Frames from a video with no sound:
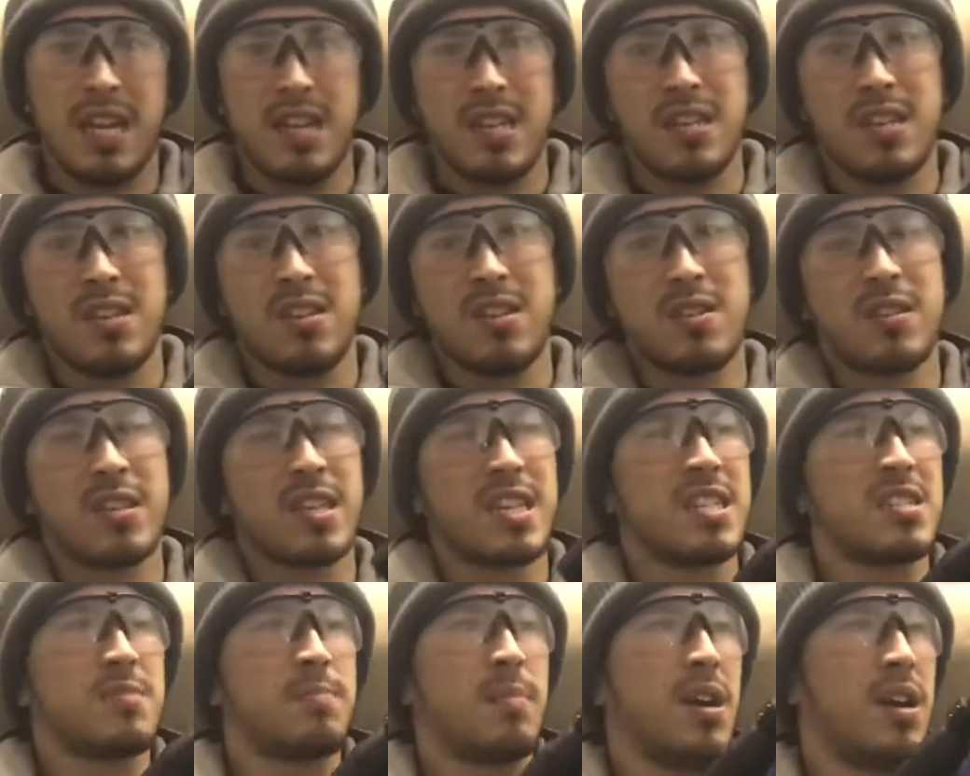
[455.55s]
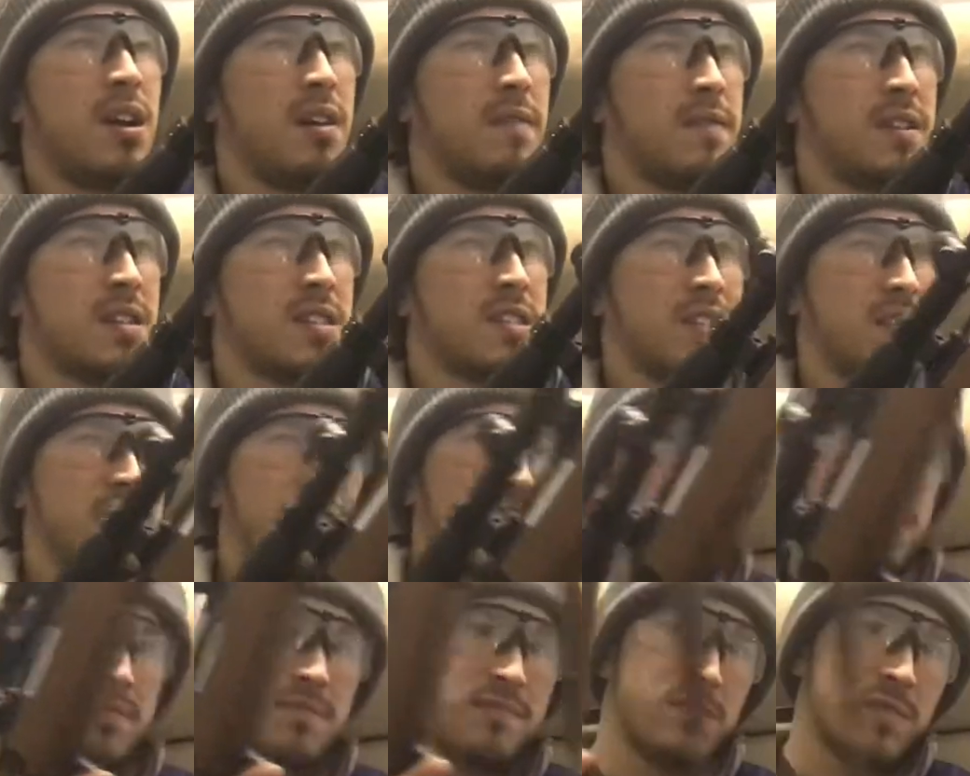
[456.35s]
Nothing is perfect. Now,
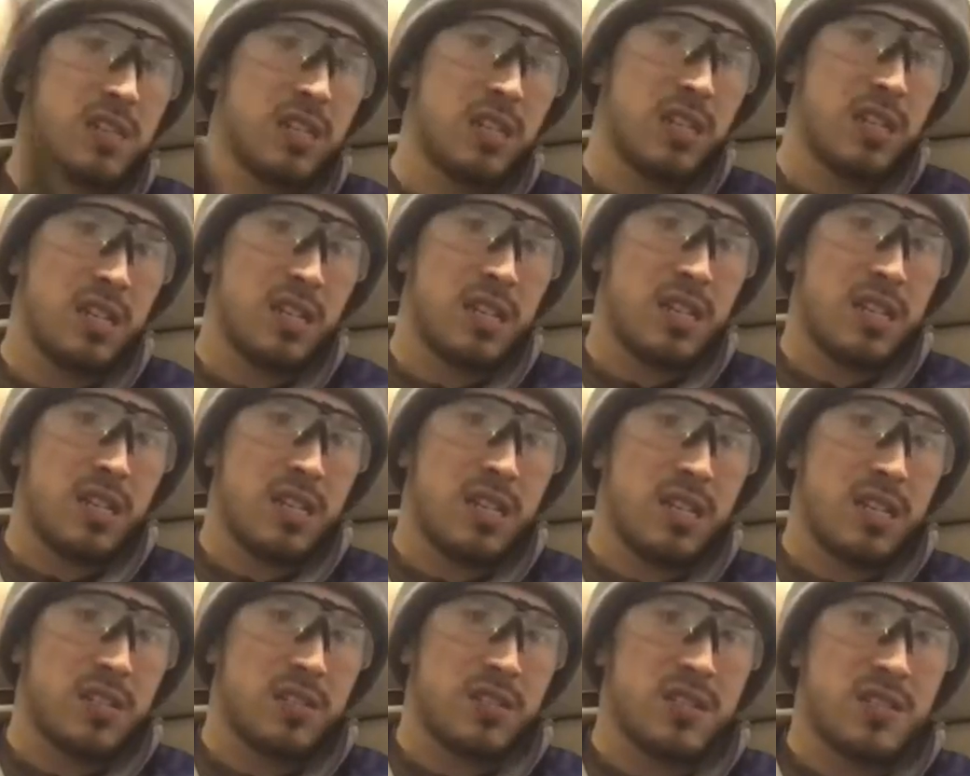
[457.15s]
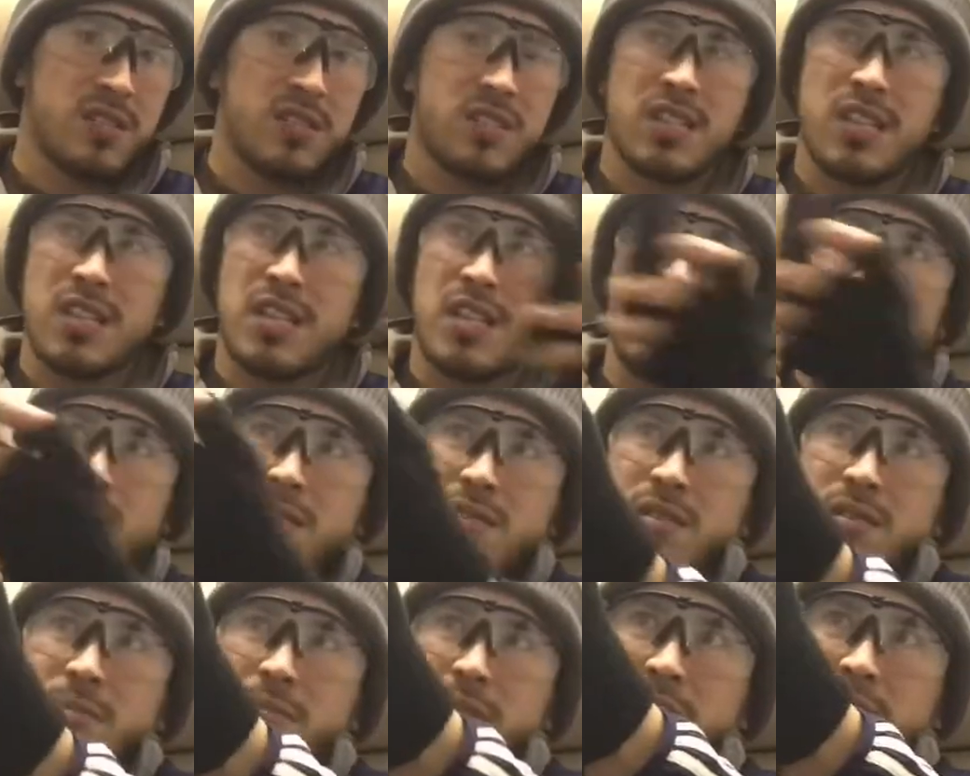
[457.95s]
as you can see,
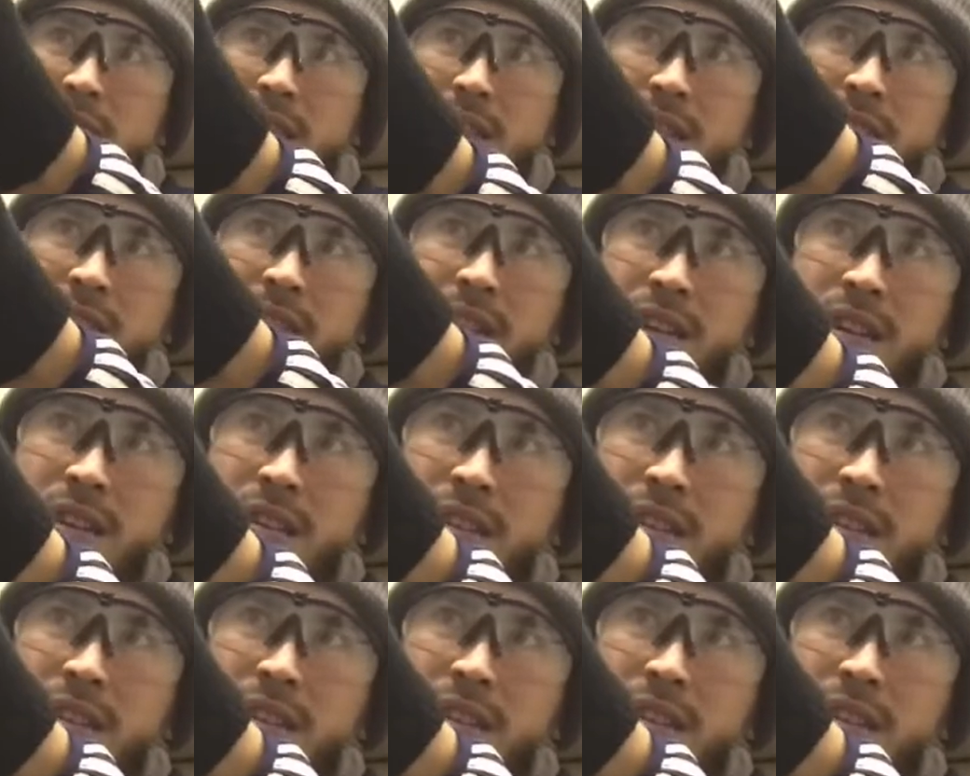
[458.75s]
I'll put it in here.